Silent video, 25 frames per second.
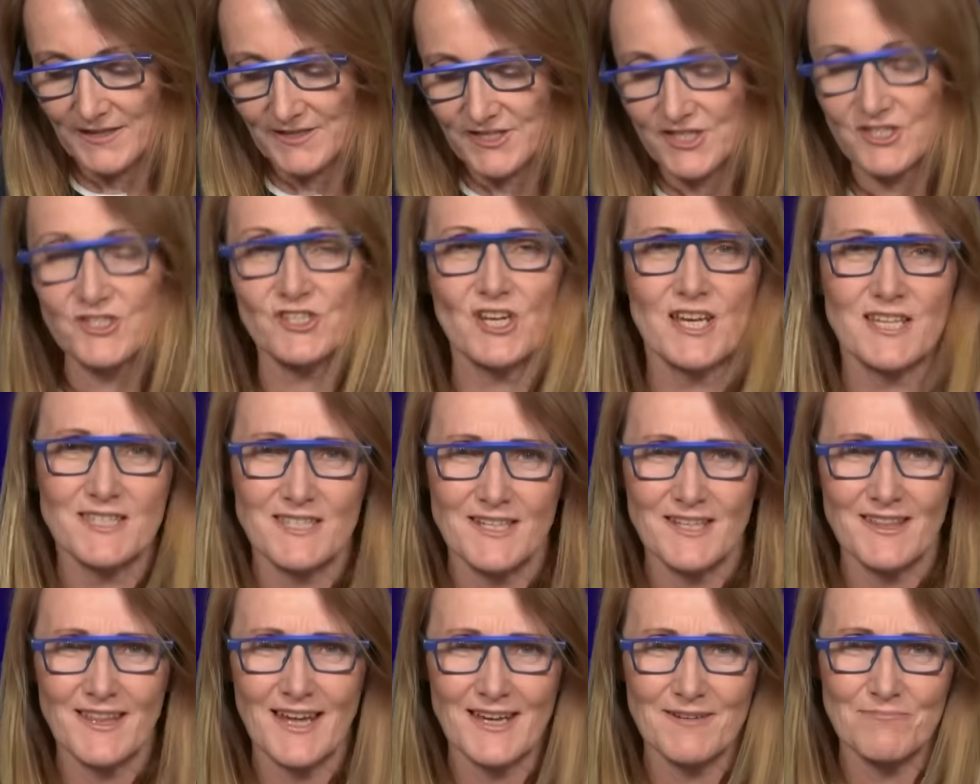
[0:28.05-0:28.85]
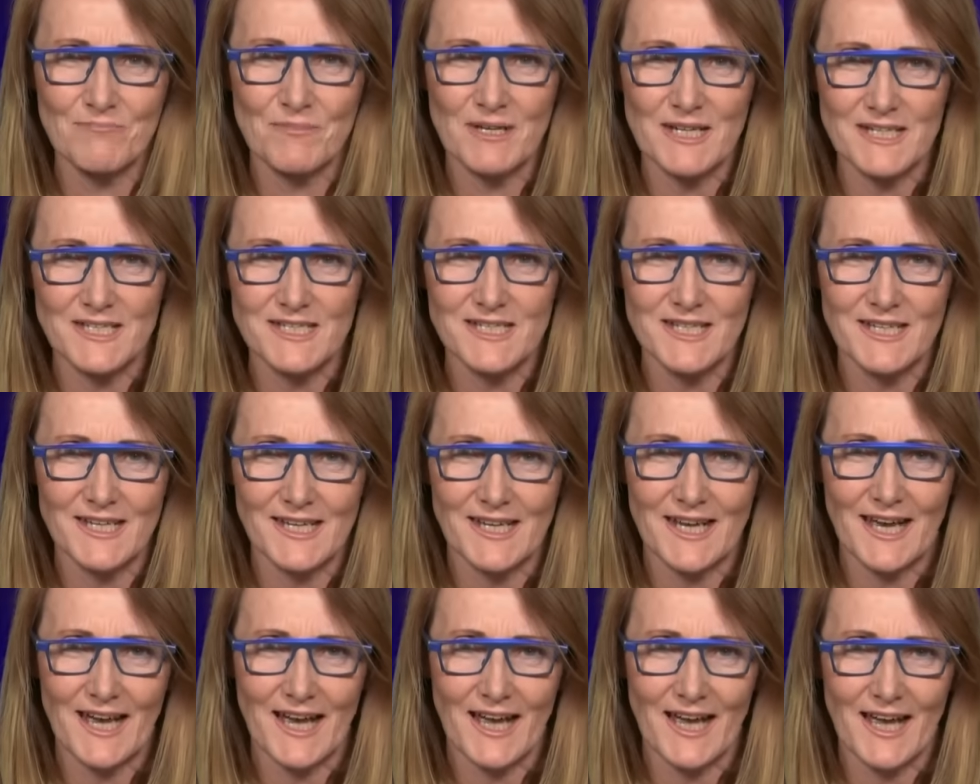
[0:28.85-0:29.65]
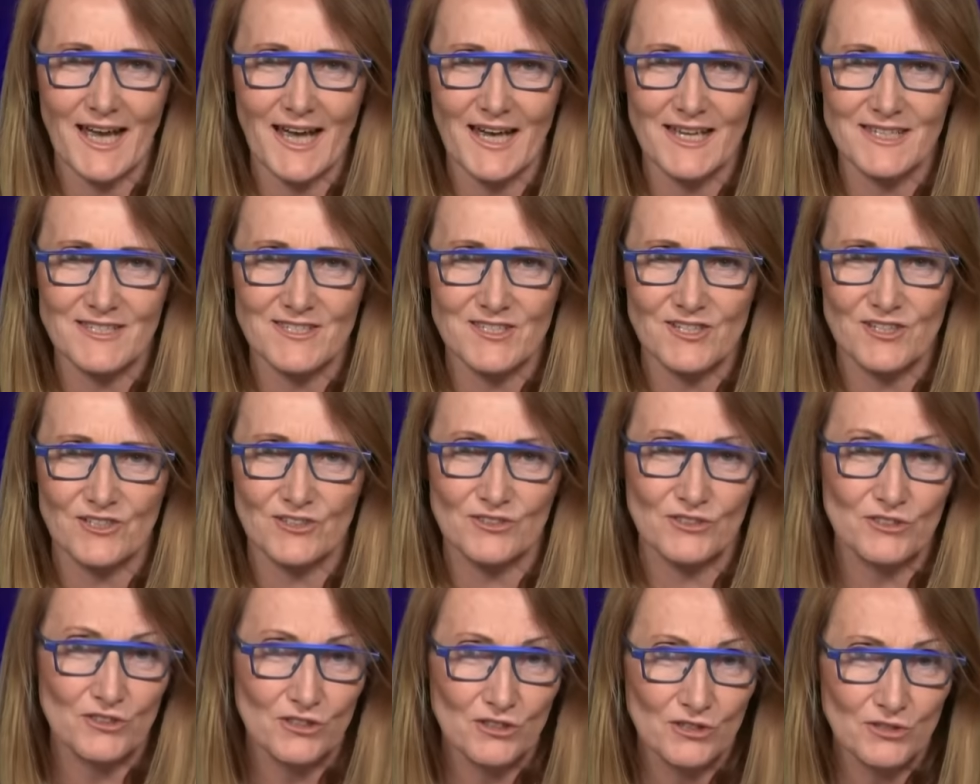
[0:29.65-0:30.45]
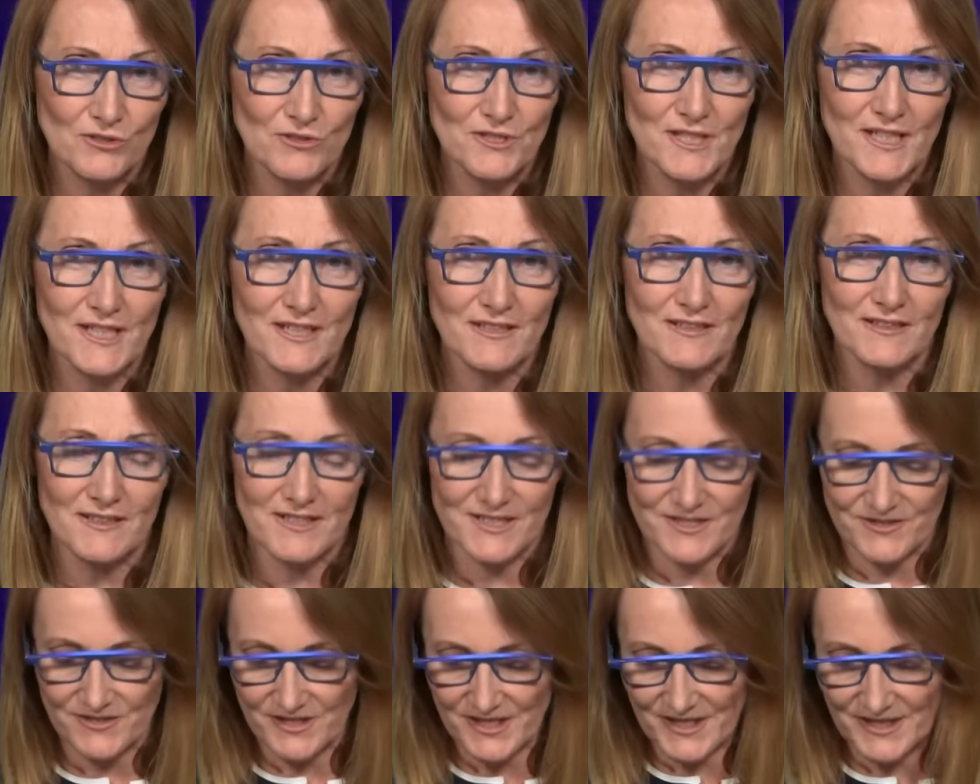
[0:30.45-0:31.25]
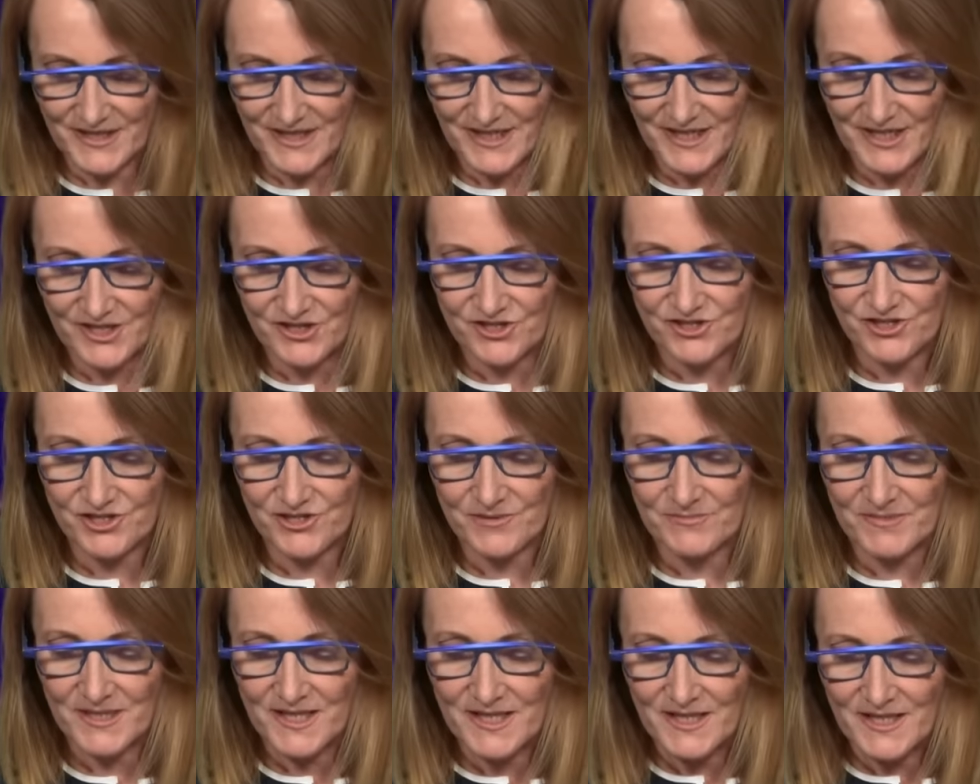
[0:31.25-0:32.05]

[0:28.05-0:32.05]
suggesting that meeting has concluded, at least in the interim.